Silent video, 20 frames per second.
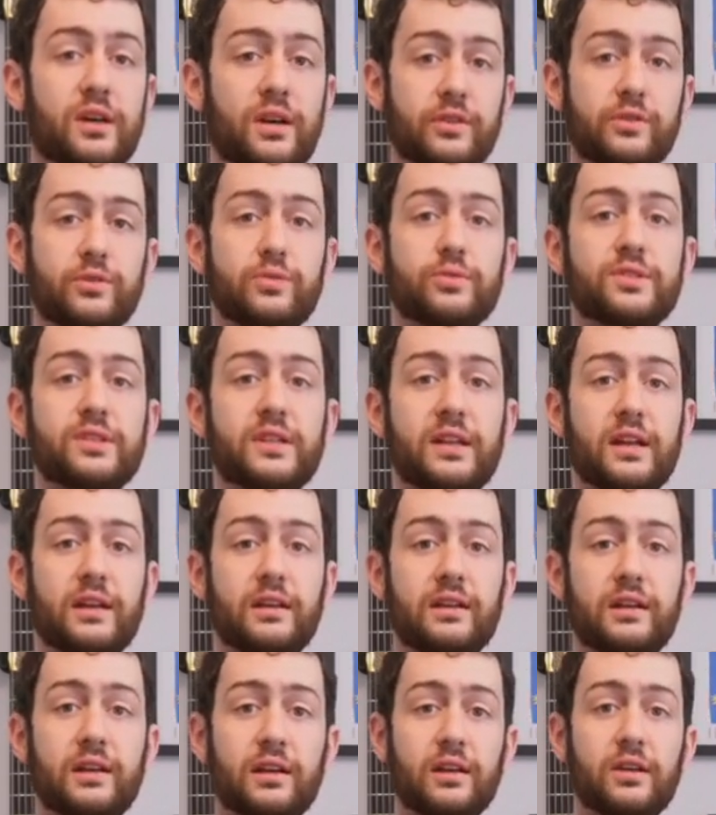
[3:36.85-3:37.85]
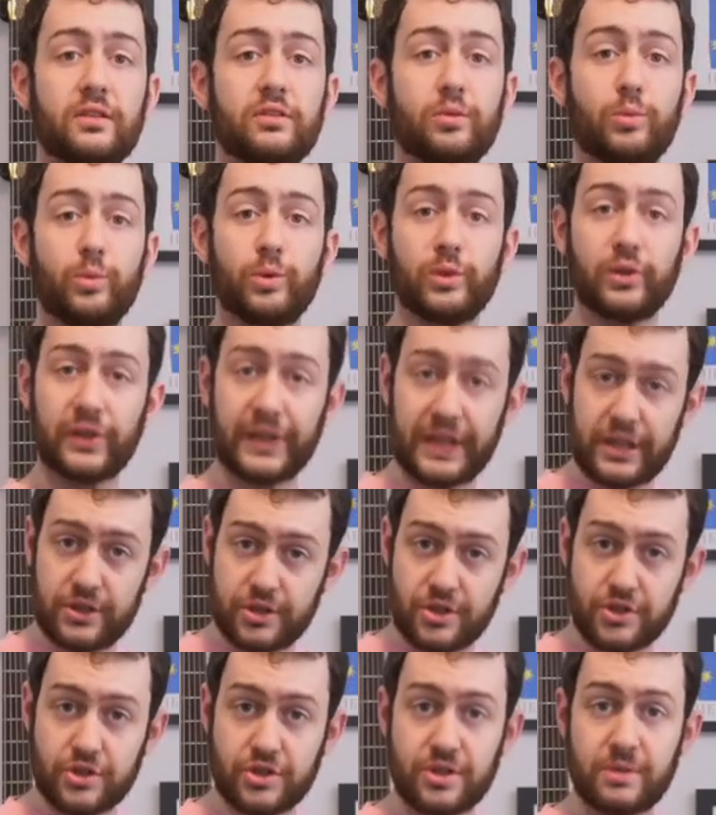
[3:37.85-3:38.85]
understanding the
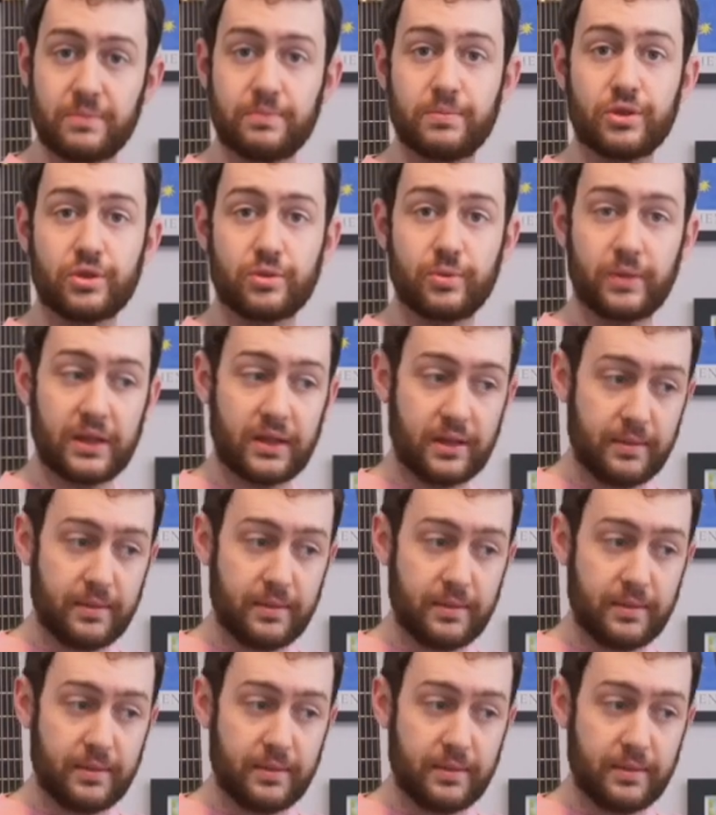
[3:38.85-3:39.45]
relationship between